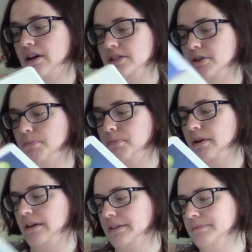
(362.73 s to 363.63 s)
also
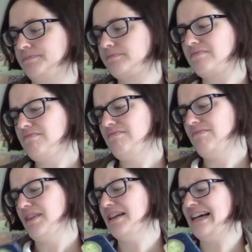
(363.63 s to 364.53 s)
important.
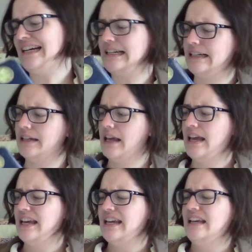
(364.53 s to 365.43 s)
The
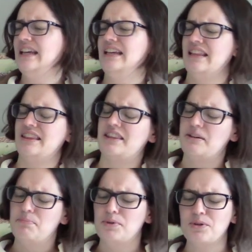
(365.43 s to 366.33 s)

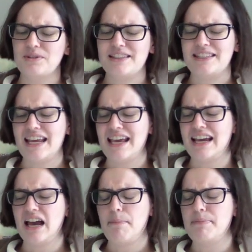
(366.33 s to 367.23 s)
moon
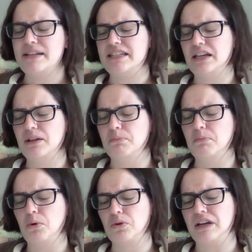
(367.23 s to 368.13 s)
staying up until
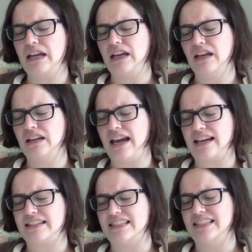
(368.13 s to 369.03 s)
morning
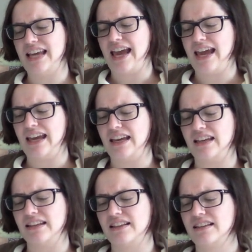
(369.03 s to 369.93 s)
next
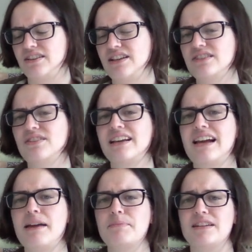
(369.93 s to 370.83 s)
day. Okay, so, like,
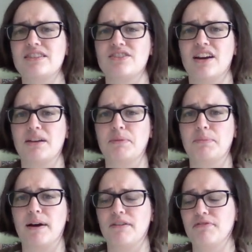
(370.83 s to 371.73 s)
I'm an astronomy
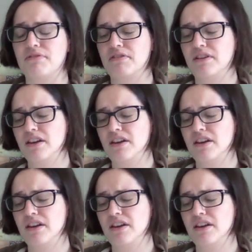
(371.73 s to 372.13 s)
buff,